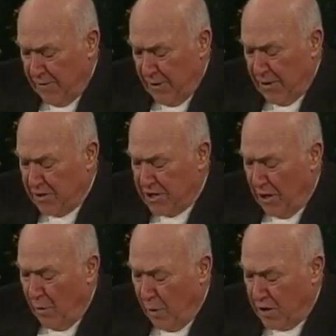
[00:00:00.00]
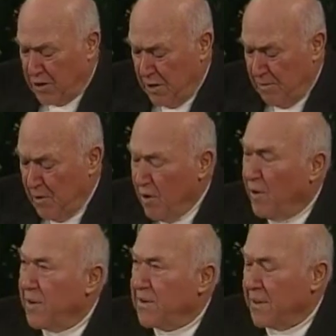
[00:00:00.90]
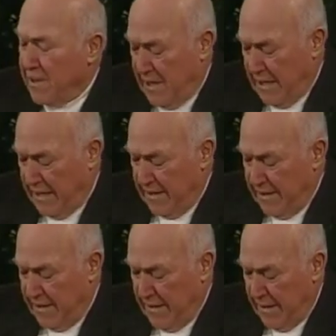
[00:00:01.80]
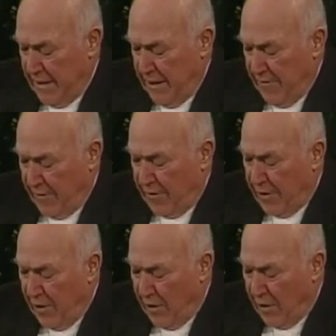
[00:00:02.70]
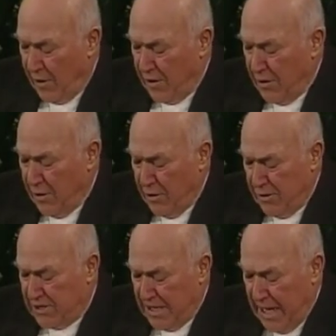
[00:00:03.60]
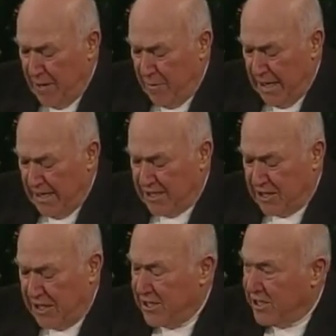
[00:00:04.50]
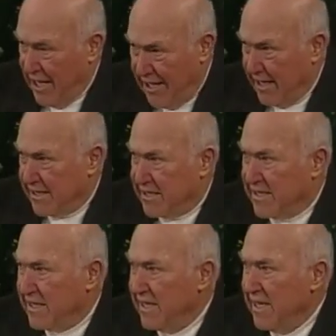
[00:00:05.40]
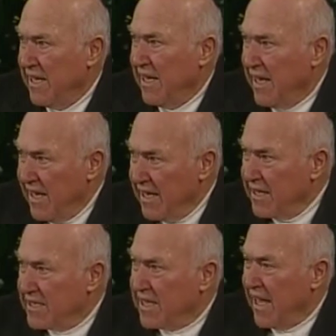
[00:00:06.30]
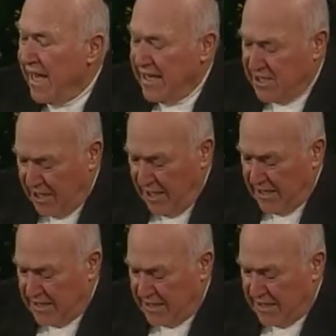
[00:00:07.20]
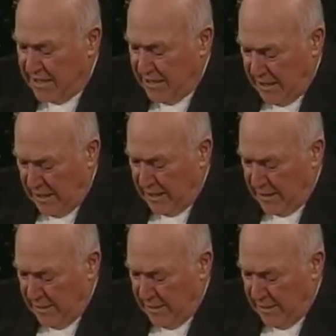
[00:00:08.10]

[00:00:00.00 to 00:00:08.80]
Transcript: For you shall worship no other God, for the Lord, whose name is jealous, is a jealous God.